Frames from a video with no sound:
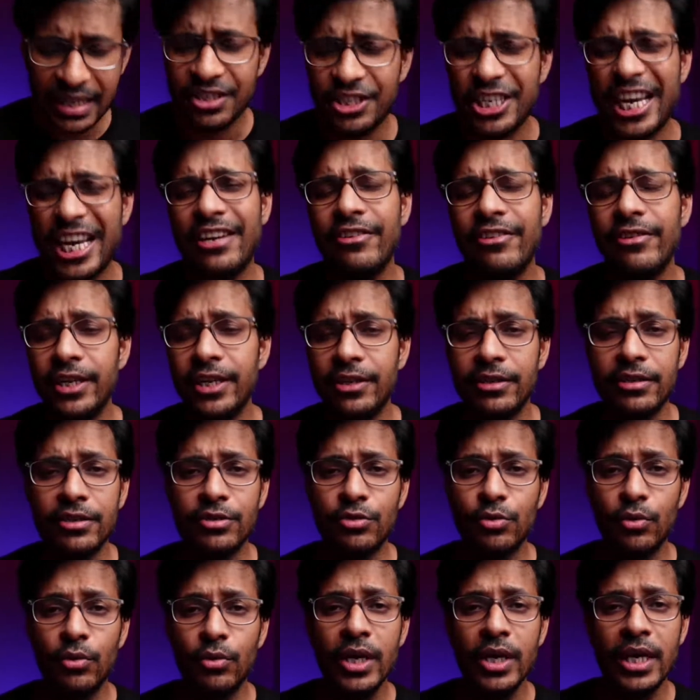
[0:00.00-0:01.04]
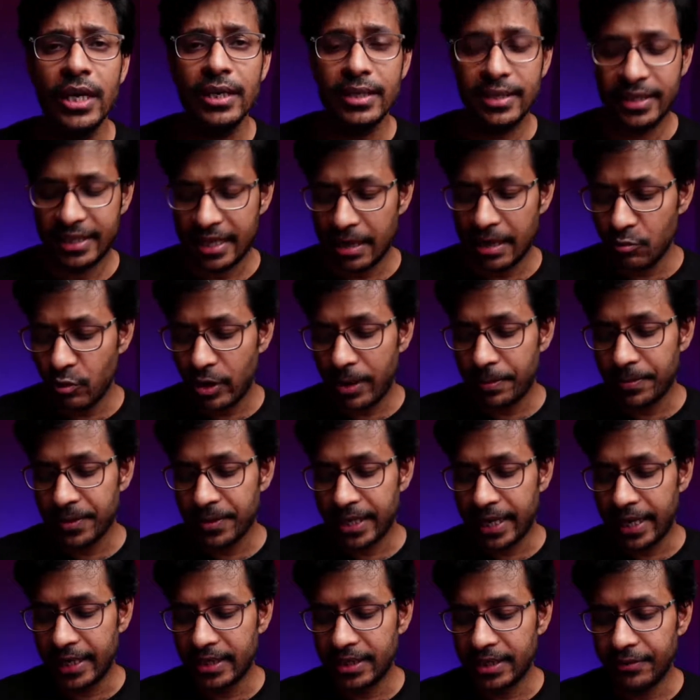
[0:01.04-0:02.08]
generator. So some
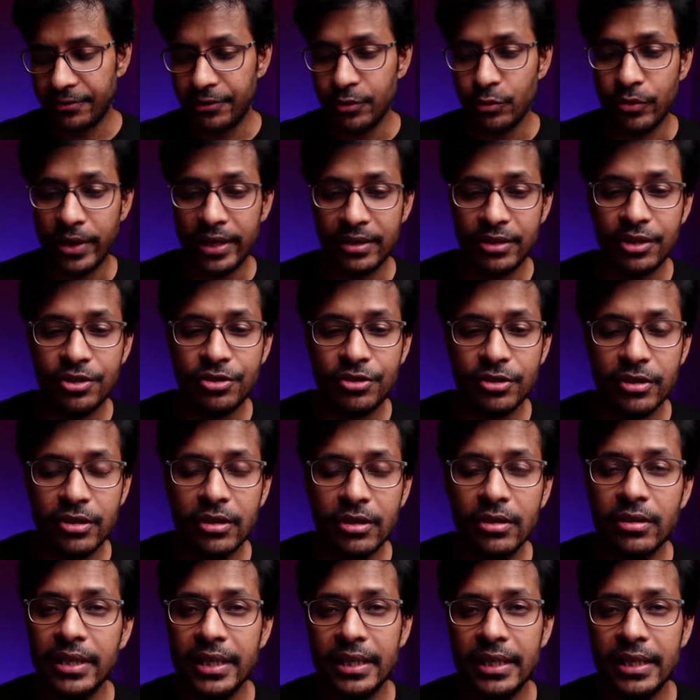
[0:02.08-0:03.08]
websites, if you register,